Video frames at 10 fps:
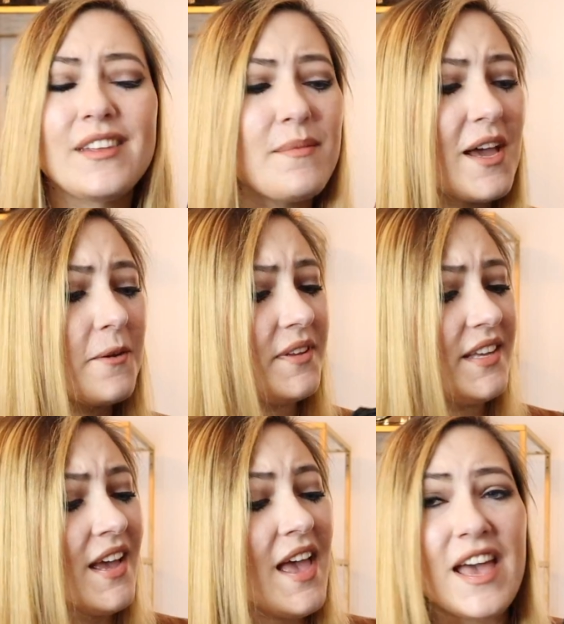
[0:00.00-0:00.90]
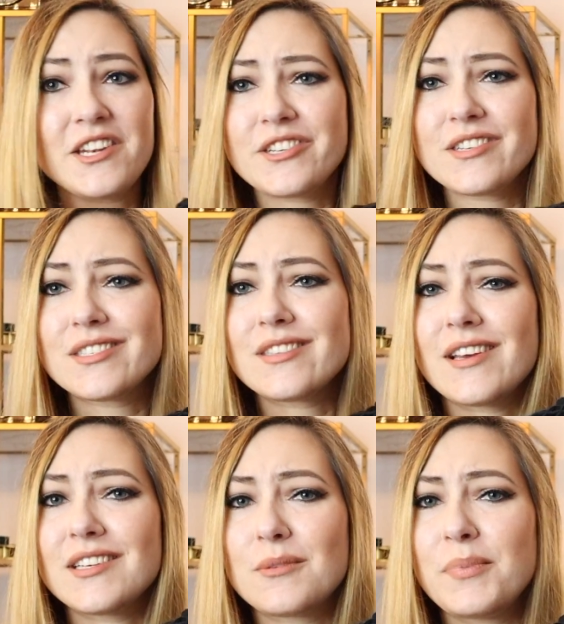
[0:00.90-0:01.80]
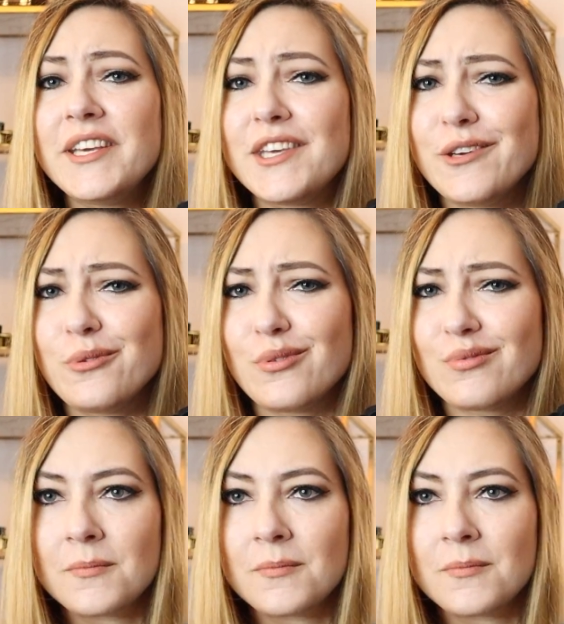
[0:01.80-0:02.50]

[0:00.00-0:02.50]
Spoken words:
There might be edges that peek you.